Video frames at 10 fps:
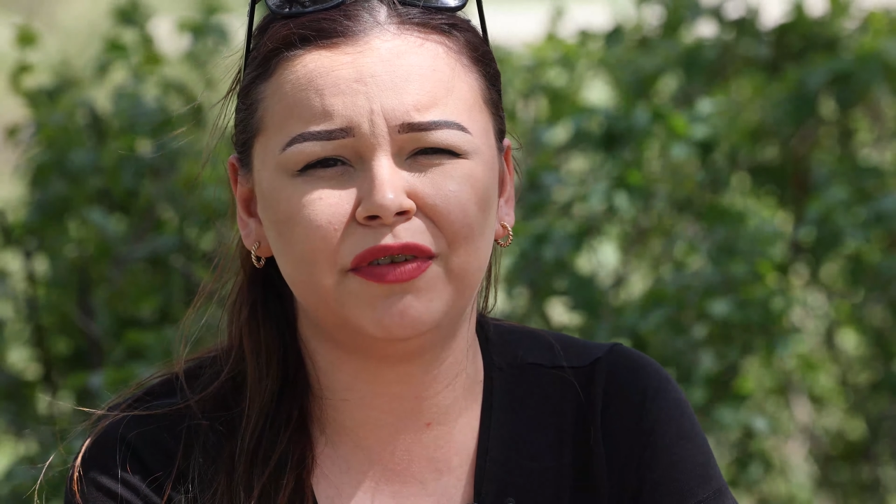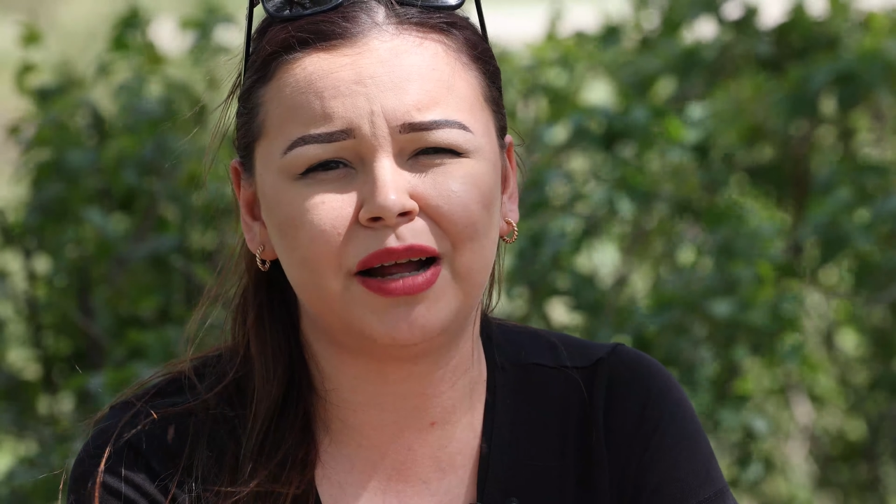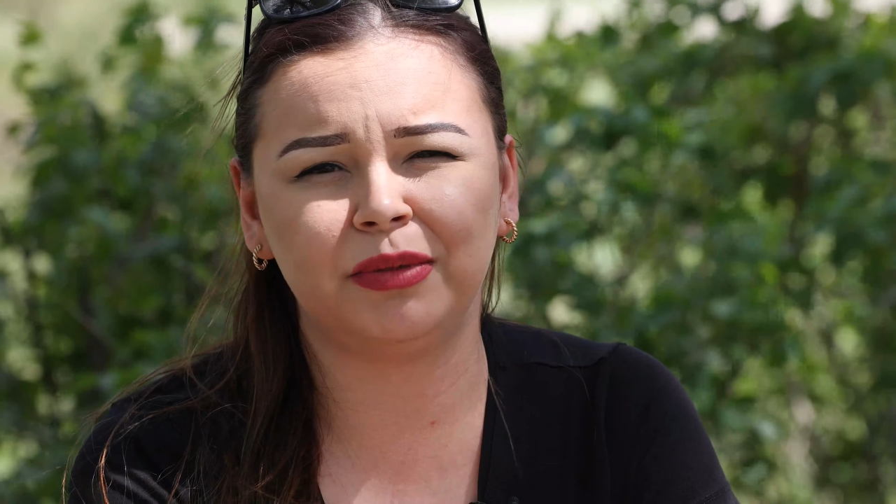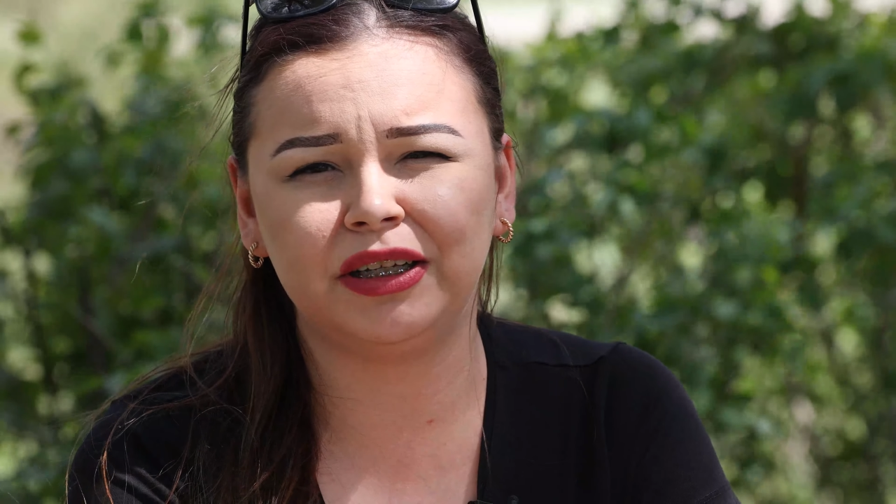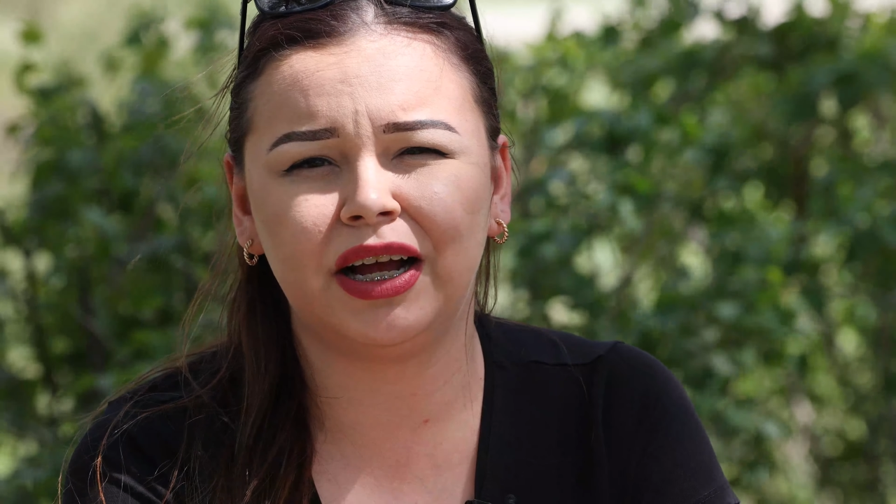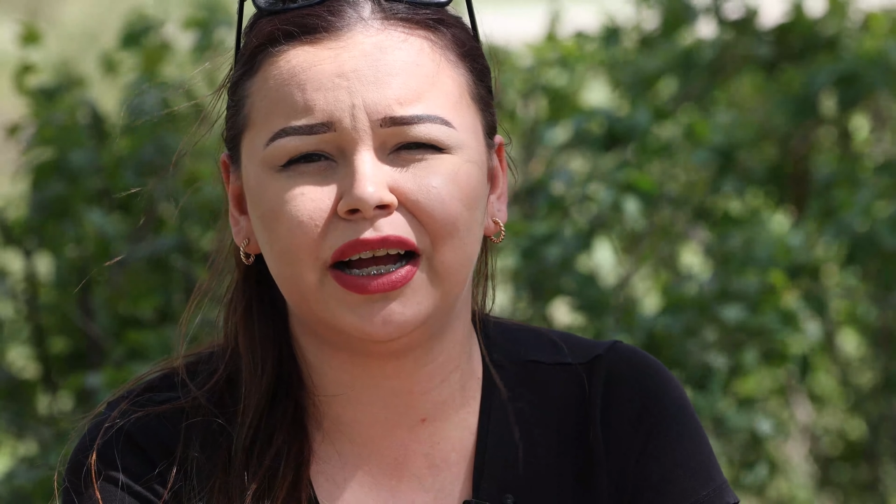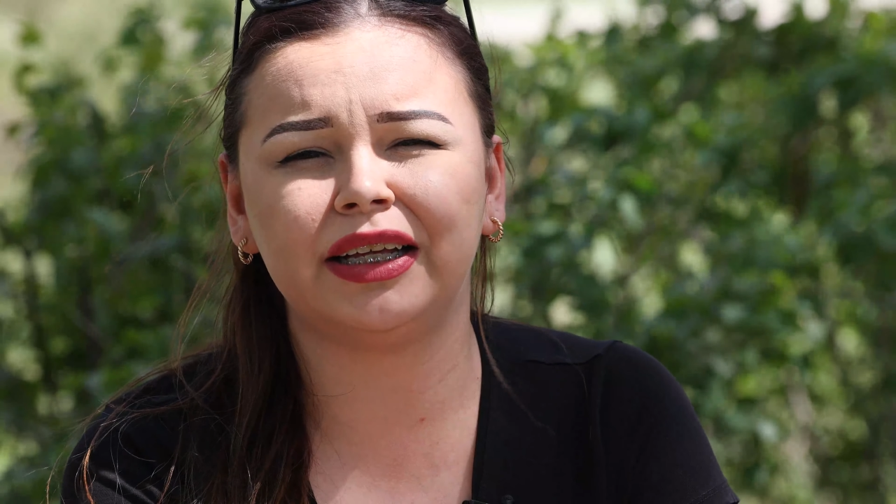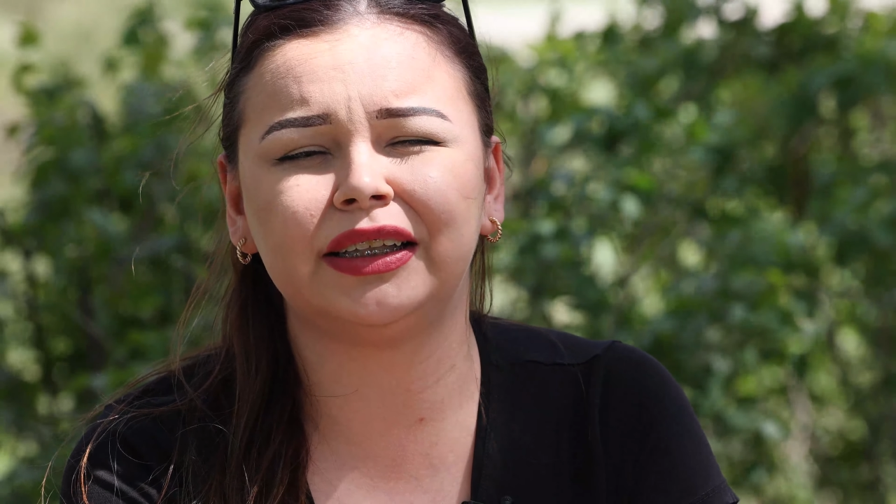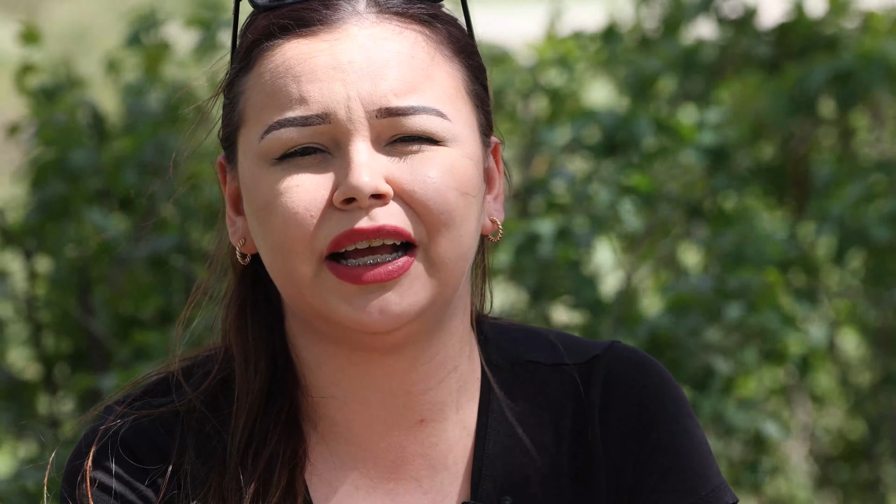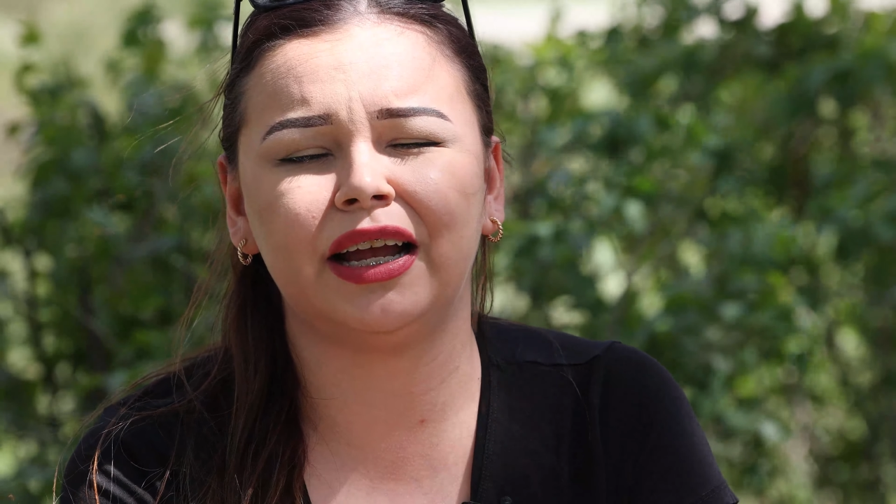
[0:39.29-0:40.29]
family
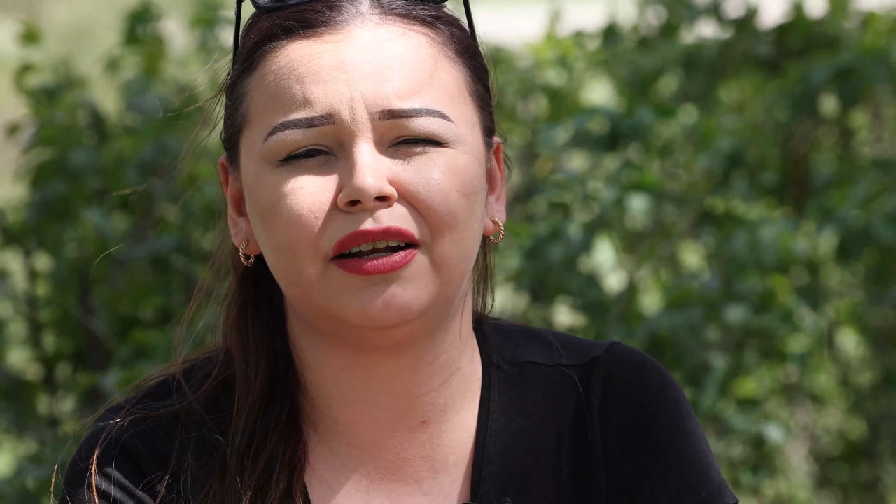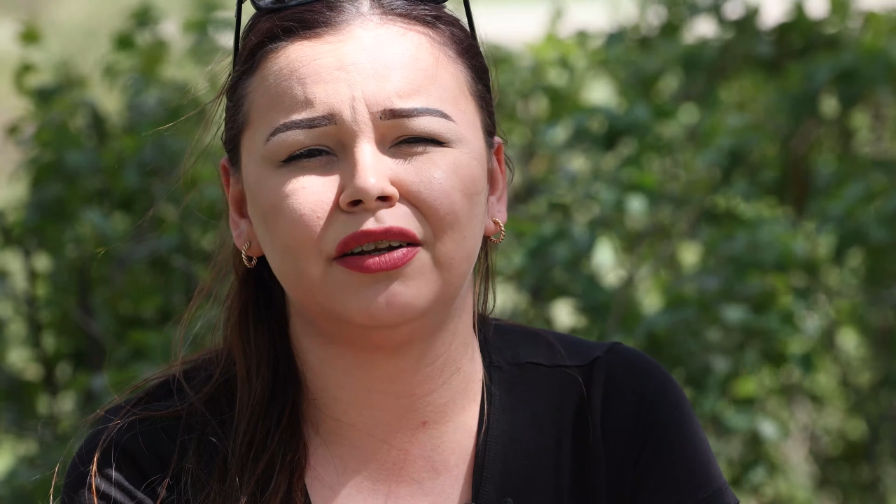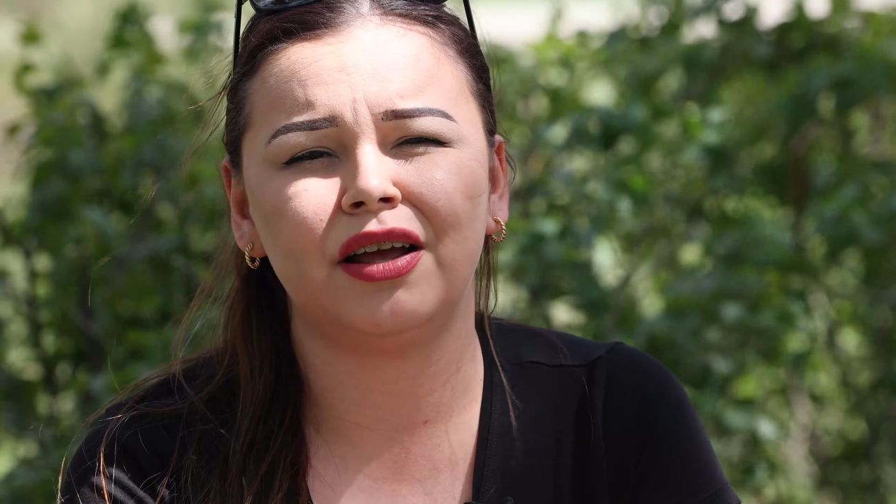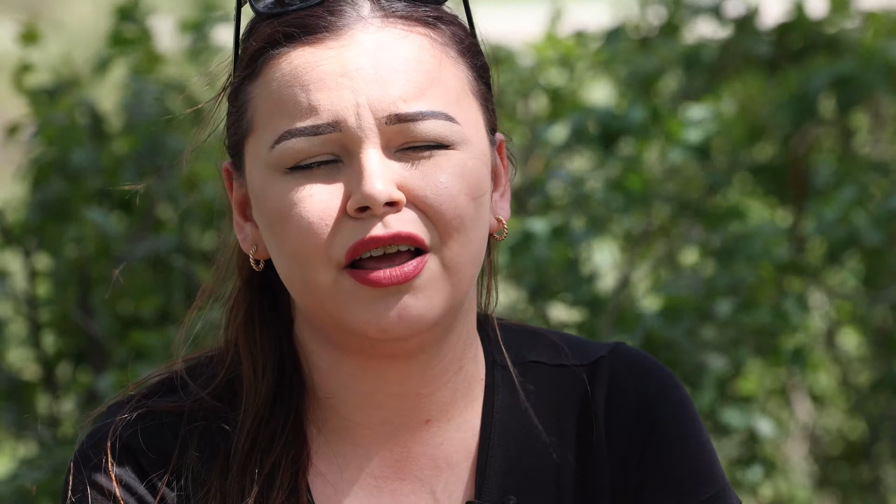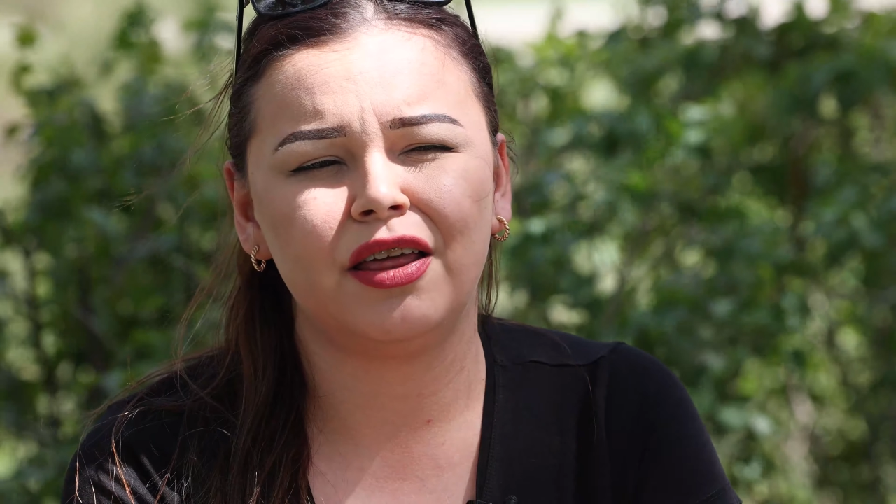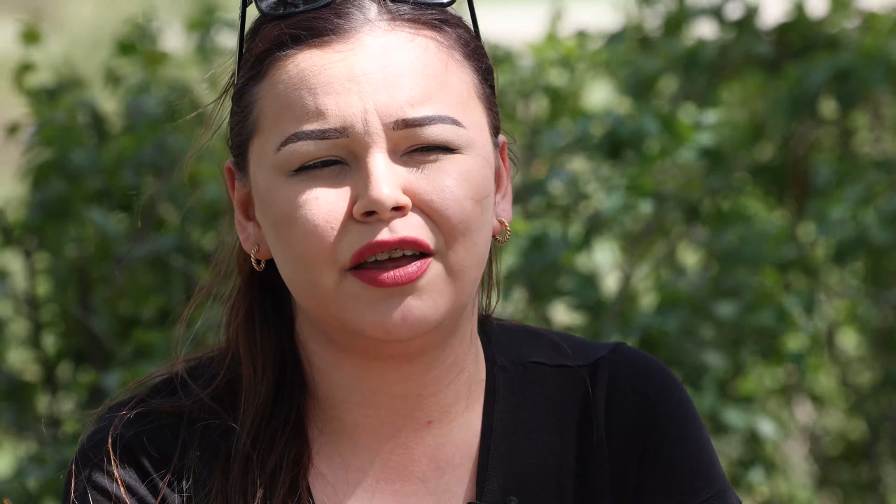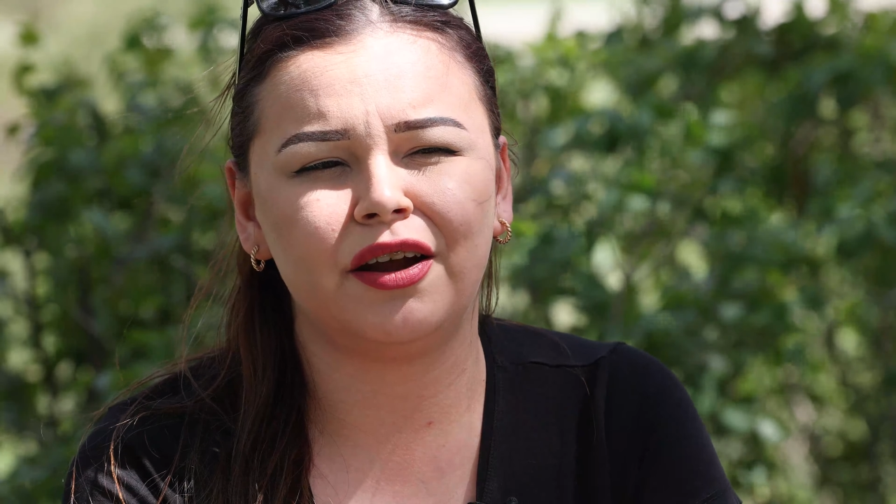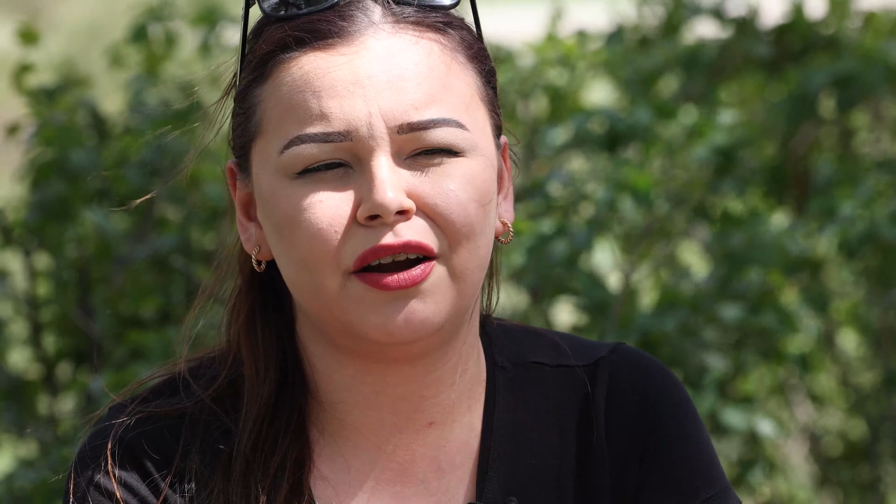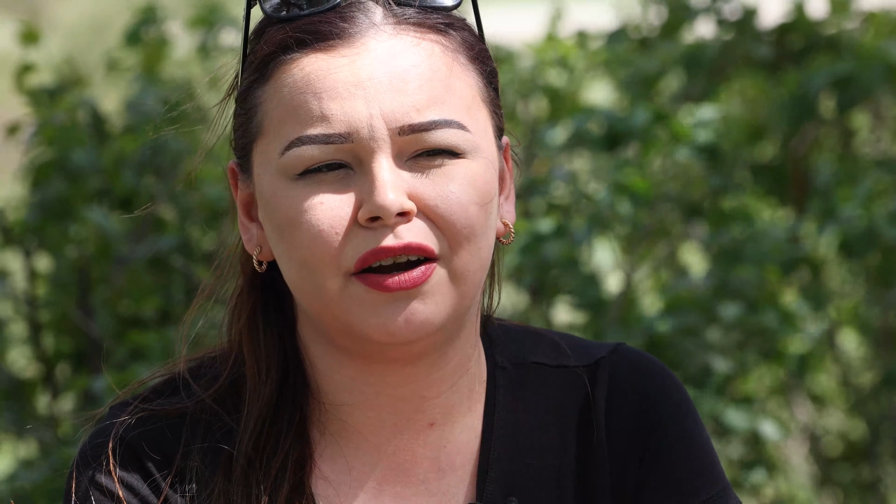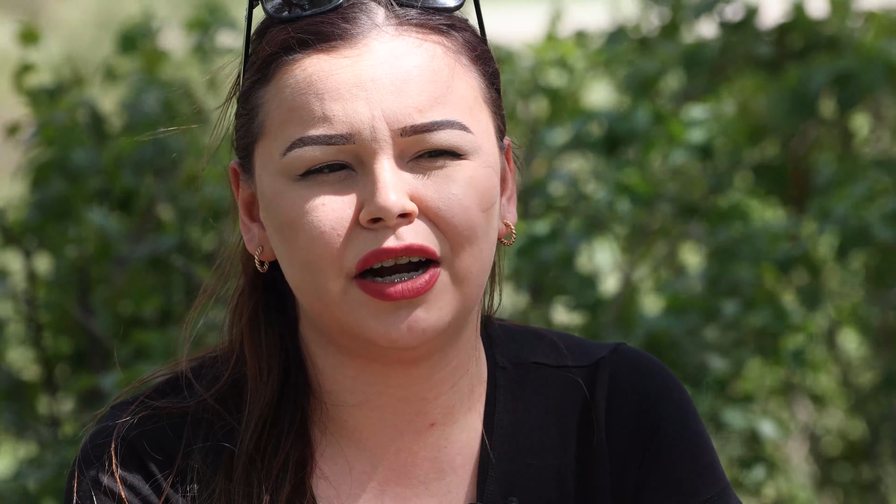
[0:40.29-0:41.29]
ties and
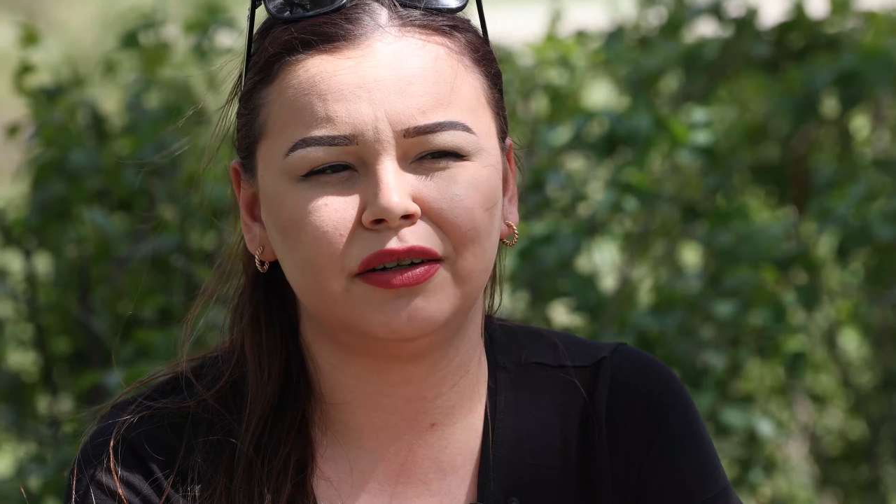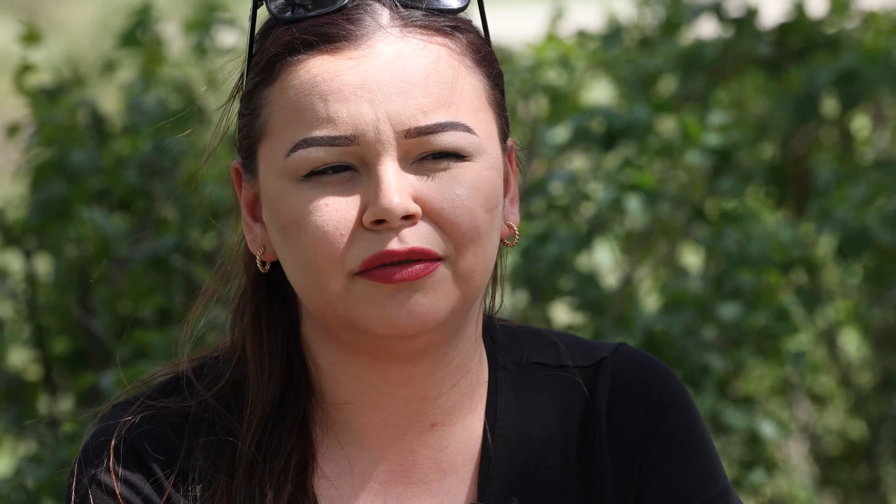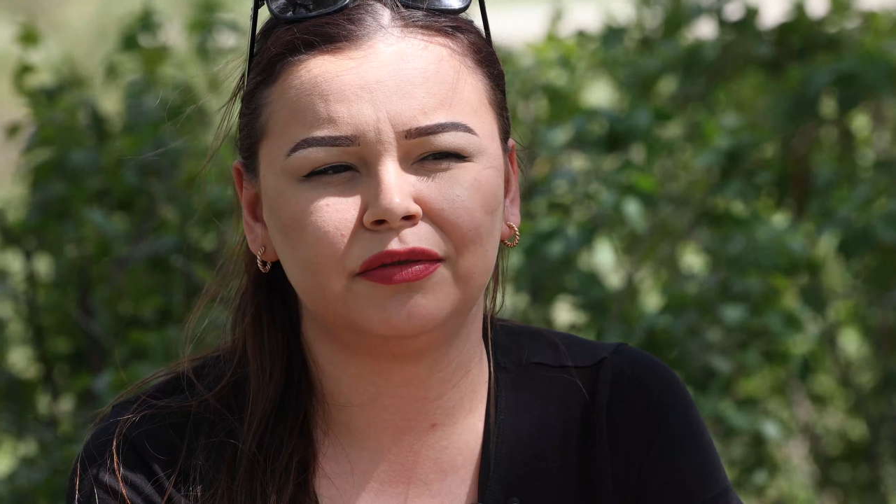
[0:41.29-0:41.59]
their